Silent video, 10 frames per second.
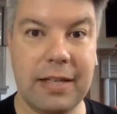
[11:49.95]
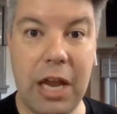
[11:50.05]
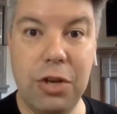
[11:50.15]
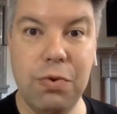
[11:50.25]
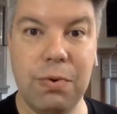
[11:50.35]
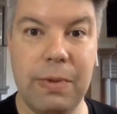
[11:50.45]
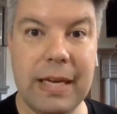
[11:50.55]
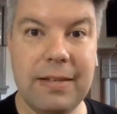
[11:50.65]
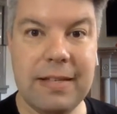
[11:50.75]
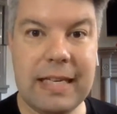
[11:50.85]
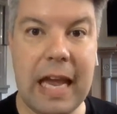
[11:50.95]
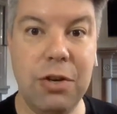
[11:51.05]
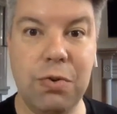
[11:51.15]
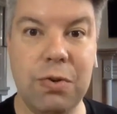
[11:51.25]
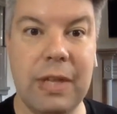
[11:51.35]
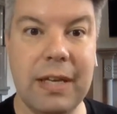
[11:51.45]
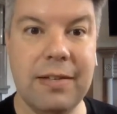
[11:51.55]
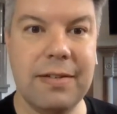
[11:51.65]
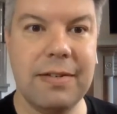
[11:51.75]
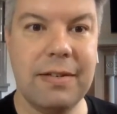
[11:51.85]
Can you do this? Can you do
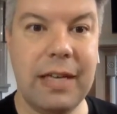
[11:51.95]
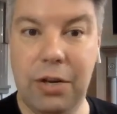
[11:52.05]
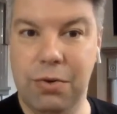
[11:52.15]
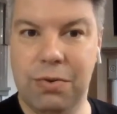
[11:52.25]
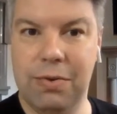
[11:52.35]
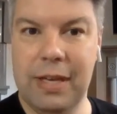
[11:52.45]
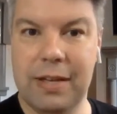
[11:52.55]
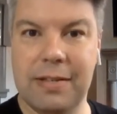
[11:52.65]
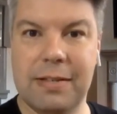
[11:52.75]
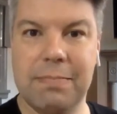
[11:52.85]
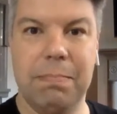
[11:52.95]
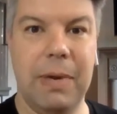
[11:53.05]
this? Can you do this?